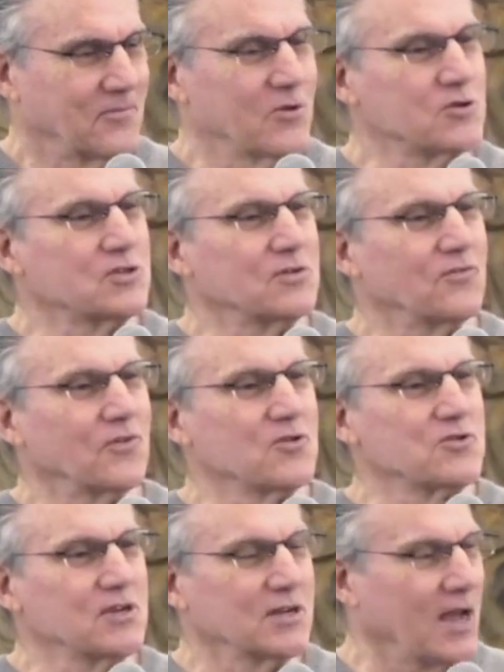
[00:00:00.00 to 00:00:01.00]
First,
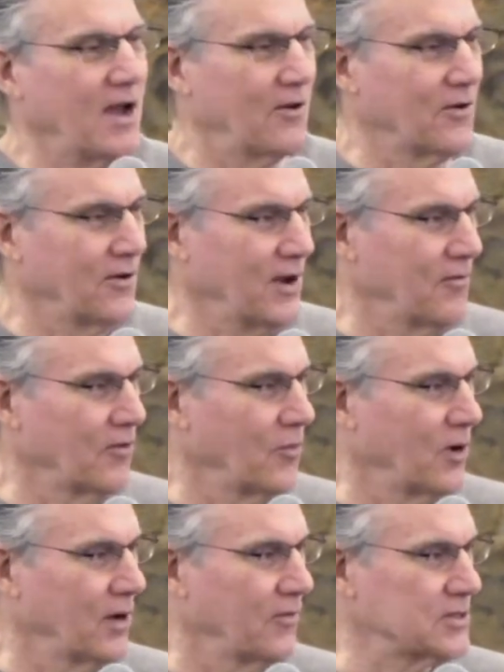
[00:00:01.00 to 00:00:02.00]
first encounter every
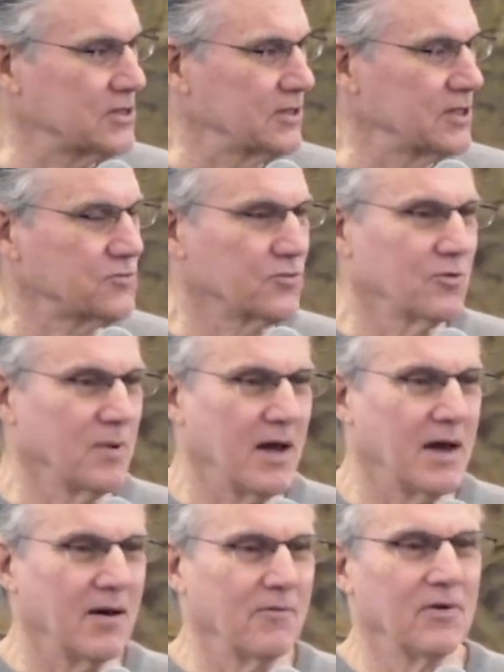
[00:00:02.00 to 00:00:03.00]
one of us in this room
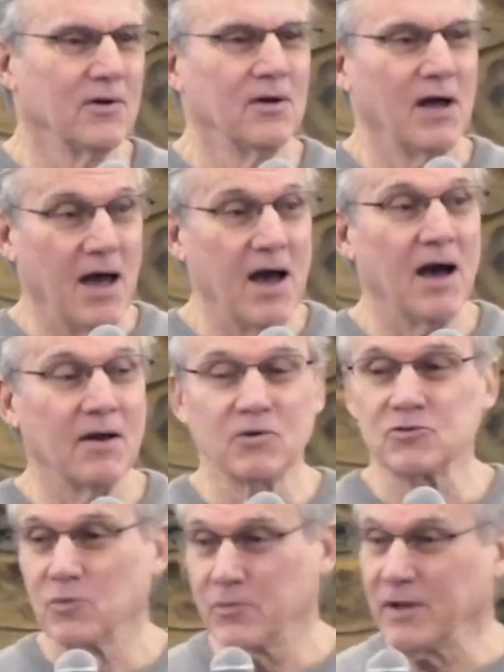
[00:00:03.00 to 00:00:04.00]
have
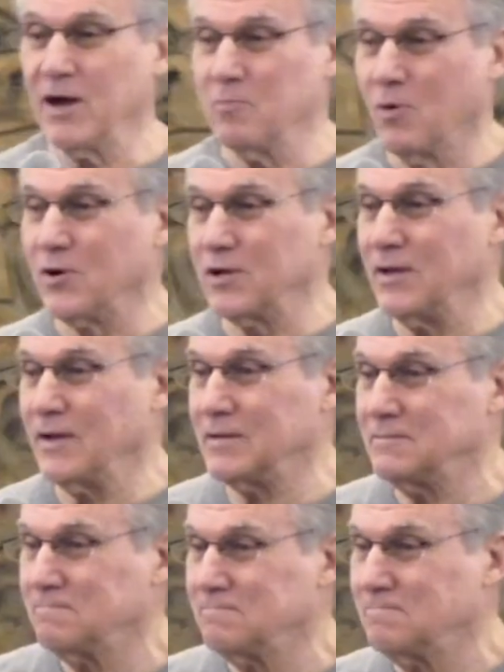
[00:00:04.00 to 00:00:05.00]
had was when we got born
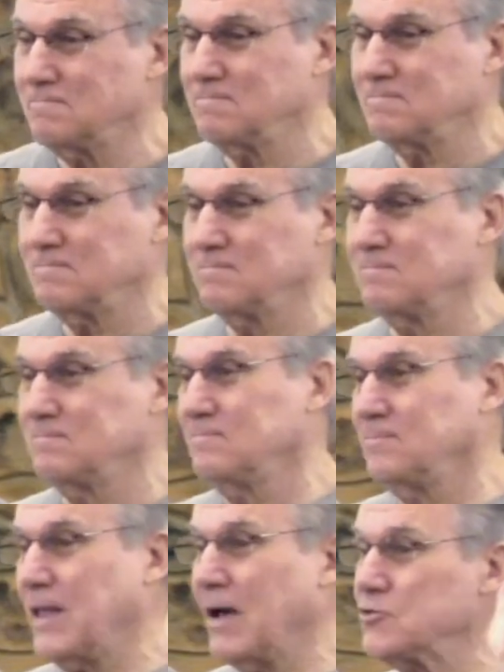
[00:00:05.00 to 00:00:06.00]
again.
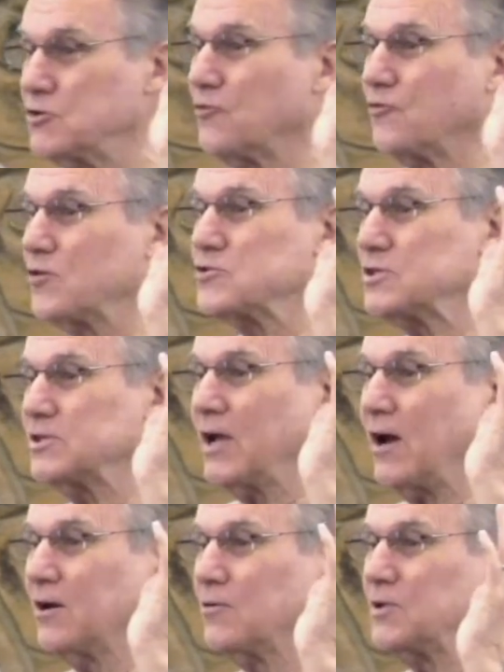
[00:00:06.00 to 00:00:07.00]
That was your first
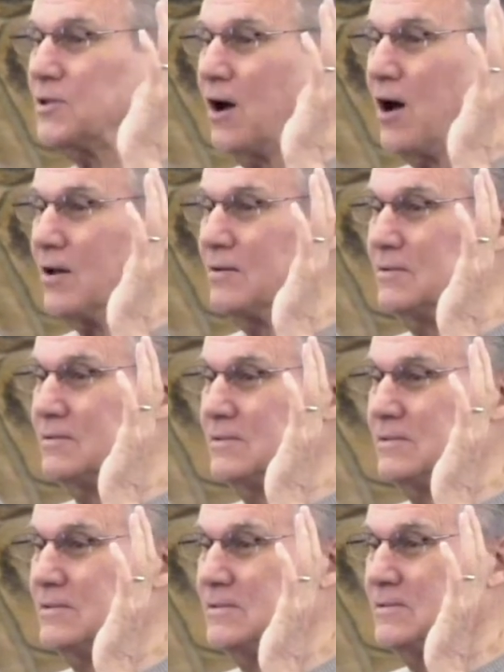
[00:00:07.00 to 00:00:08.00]
encounter with God.
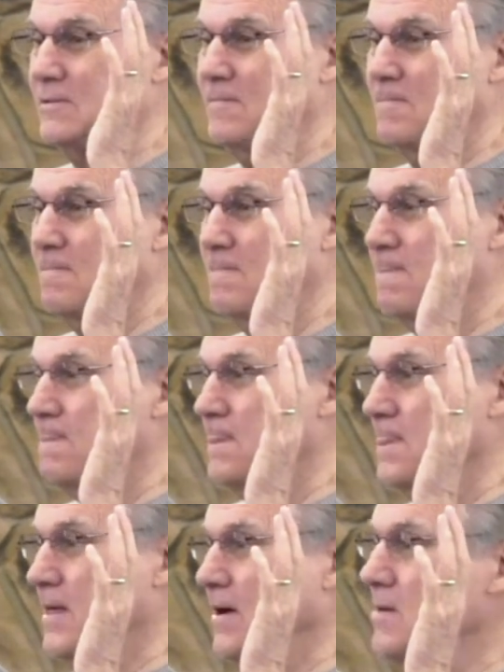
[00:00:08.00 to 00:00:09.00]

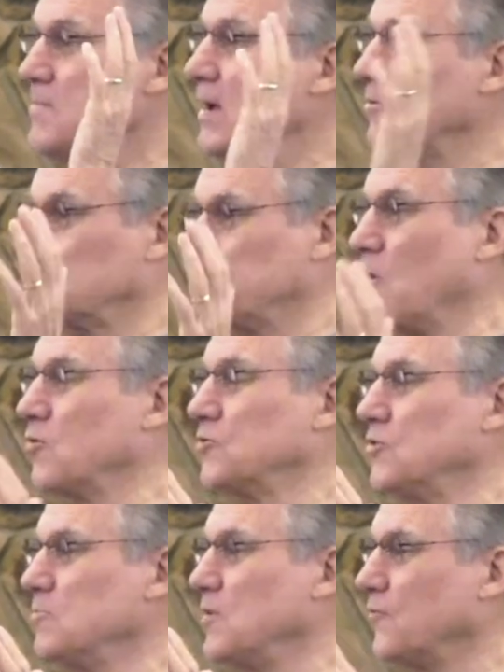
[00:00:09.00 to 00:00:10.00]
Now he may have spoke
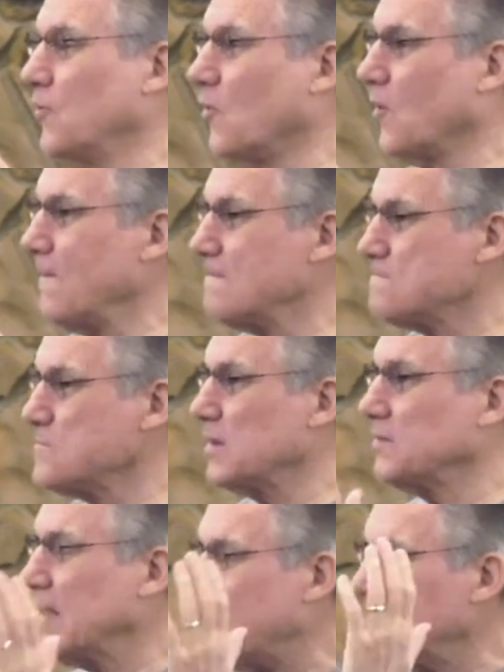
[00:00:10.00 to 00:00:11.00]
to you before,
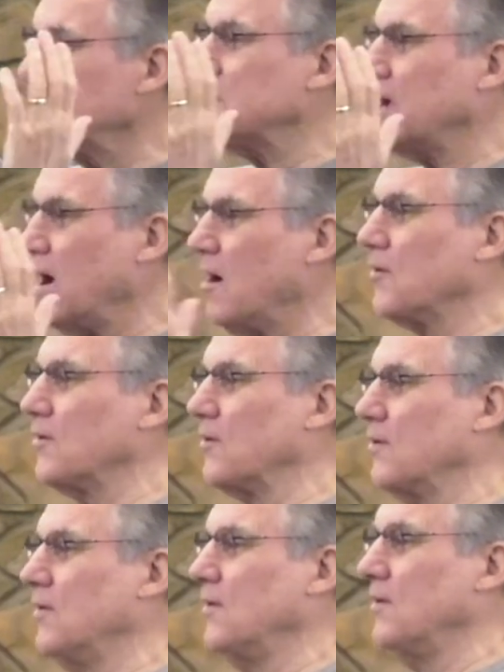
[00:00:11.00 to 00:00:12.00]
but that
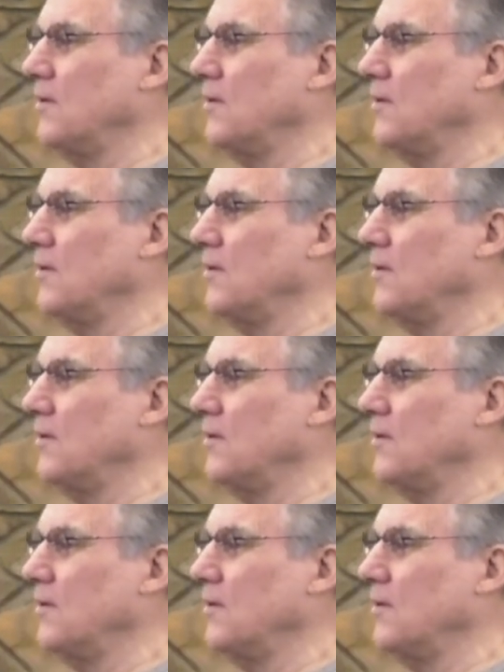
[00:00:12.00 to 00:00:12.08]
encounter